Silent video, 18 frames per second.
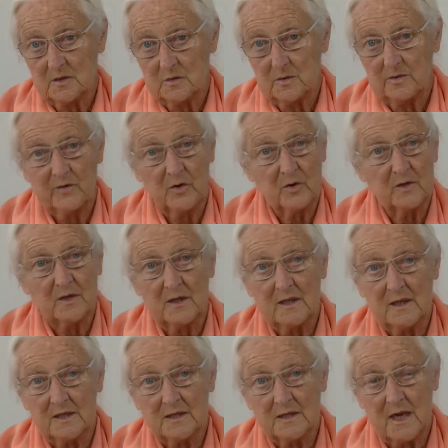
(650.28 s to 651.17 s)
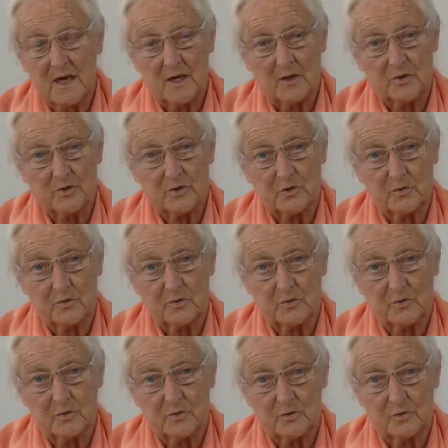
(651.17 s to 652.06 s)
We've only learned how
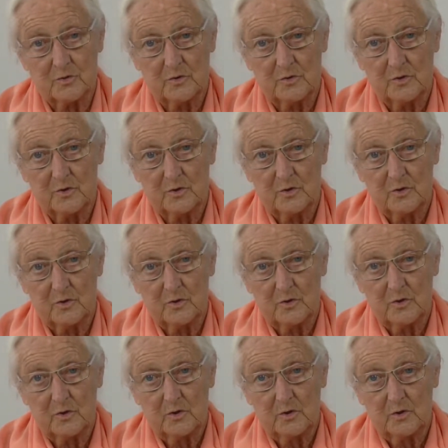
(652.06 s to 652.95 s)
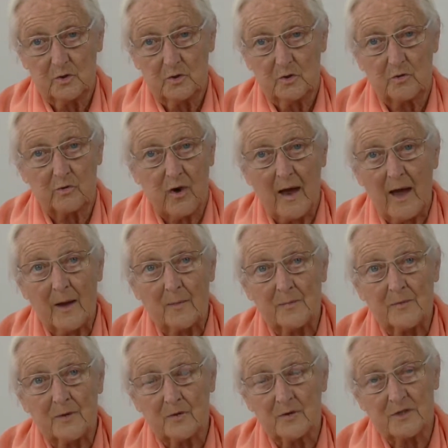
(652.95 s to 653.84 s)
to
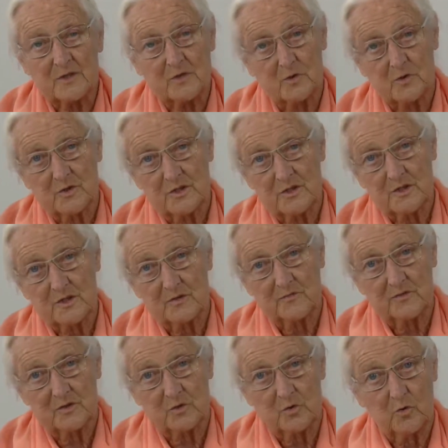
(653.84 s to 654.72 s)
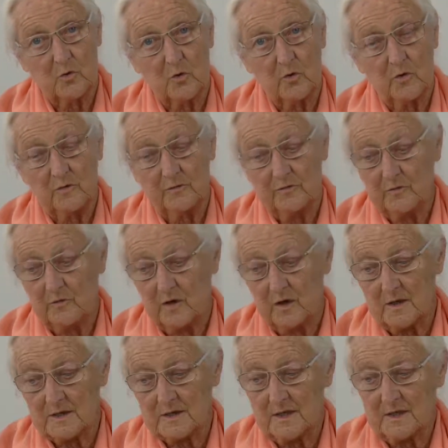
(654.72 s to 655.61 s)
grab the resources of us all for
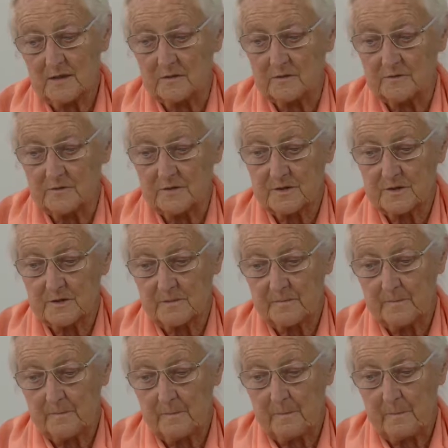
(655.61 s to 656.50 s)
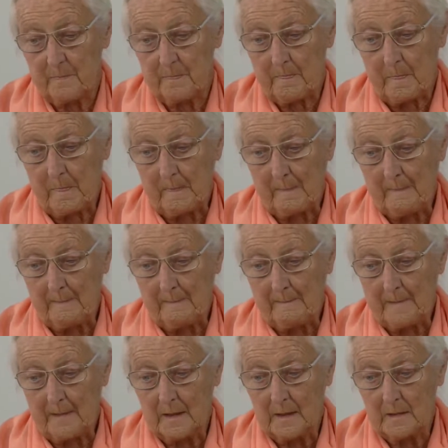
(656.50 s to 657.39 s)
ourselves.
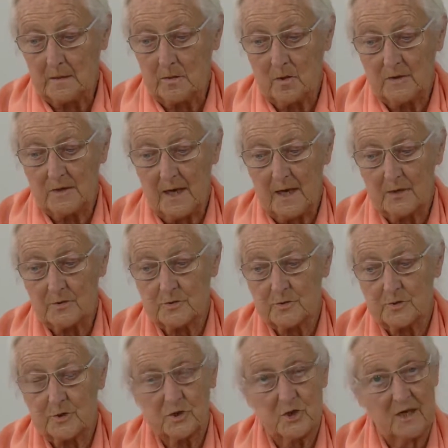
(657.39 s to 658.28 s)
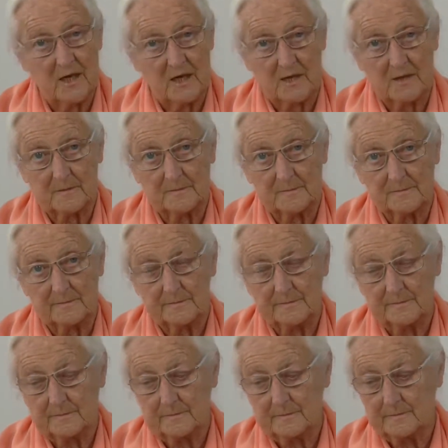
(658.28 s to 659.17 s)
not how to share,
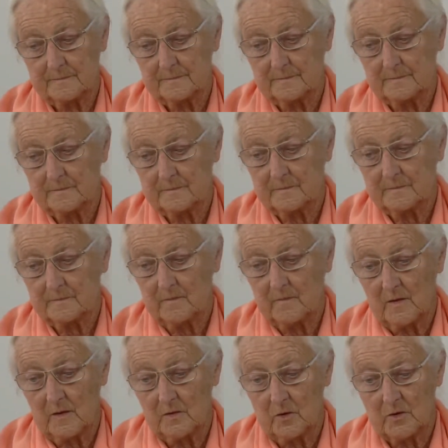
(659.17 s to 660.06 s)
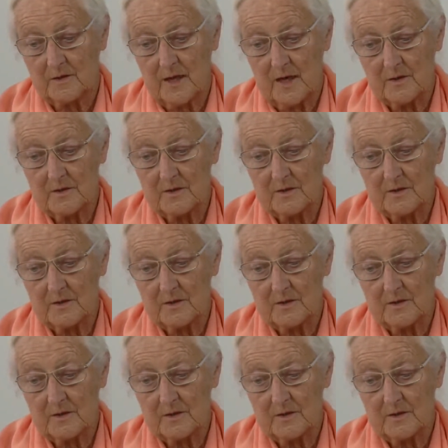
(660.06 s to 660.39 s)
not how